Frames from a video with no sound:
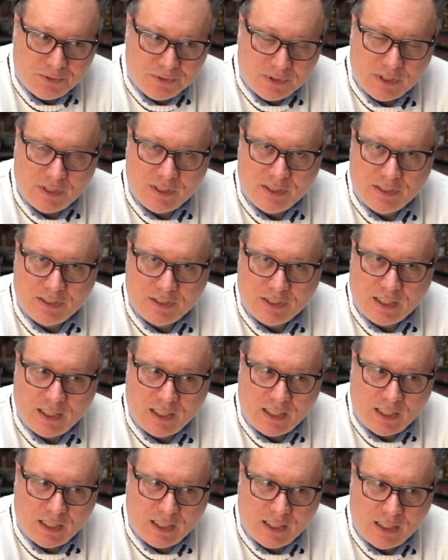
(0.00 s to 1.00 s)
that is
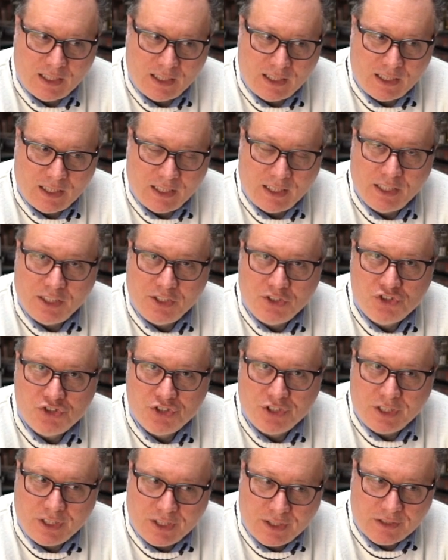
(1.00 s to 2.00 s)
an
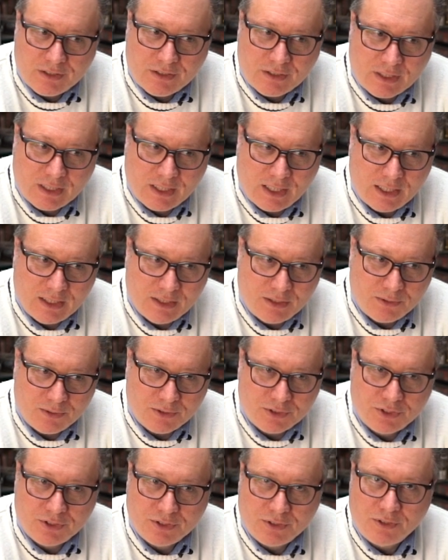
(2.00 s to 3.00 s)
engineer and
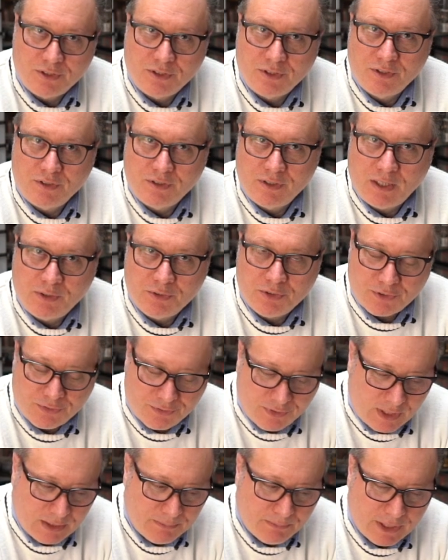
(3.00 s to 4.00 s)
also
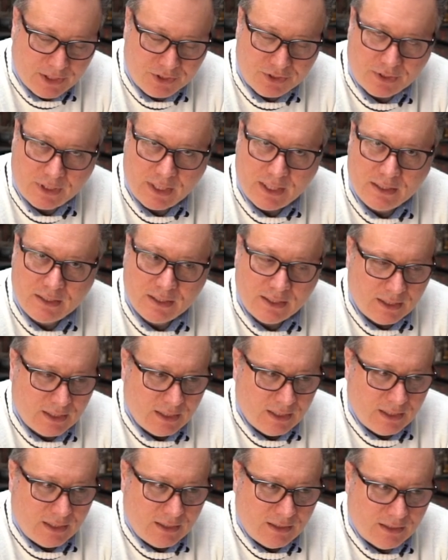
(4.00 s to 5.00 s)
audiophile passionate,
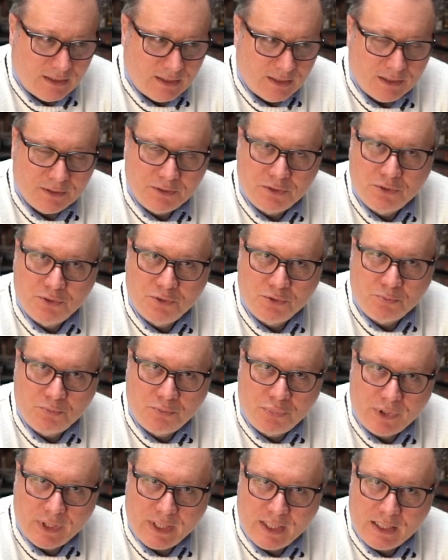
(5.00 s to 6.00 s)
to
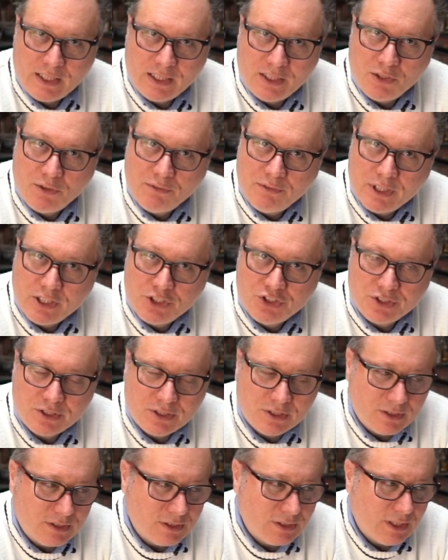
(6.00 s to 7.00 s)
bring
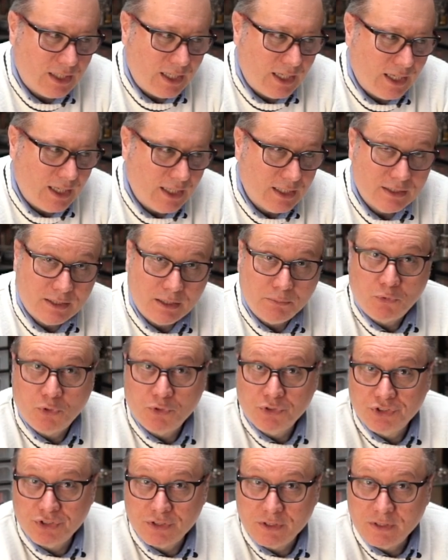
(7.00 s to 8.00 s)
innovation and
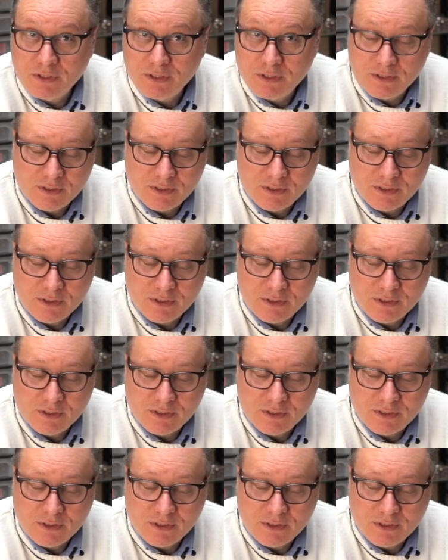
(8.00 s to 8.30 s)
emotion